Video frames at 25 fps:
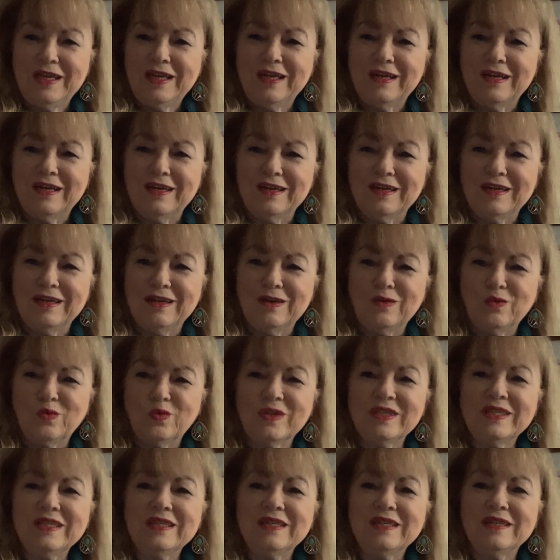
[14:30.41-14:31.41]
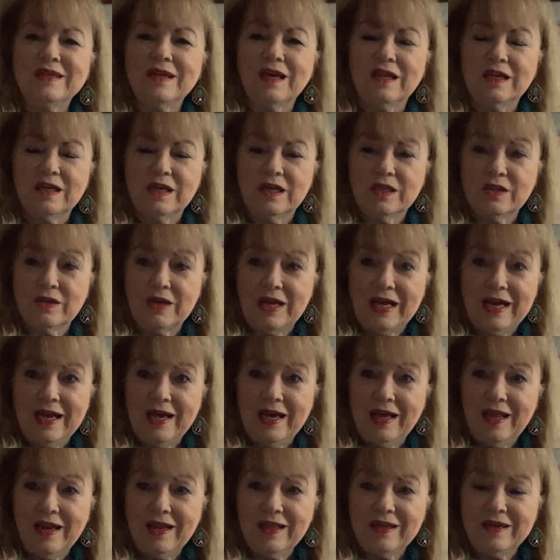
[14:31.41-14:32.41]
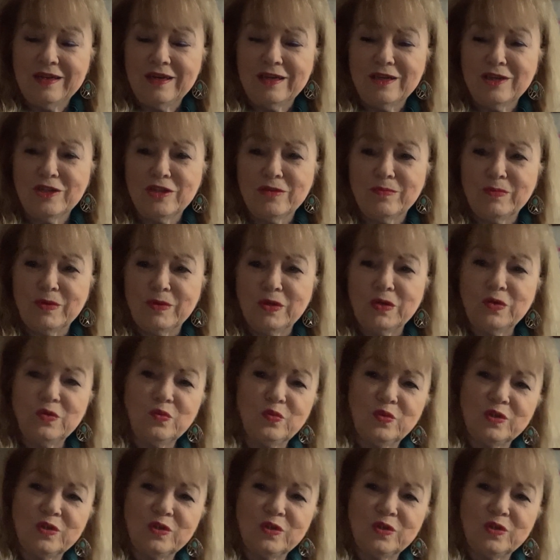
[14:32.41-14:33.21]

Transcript: reading Another Island, Another Moon,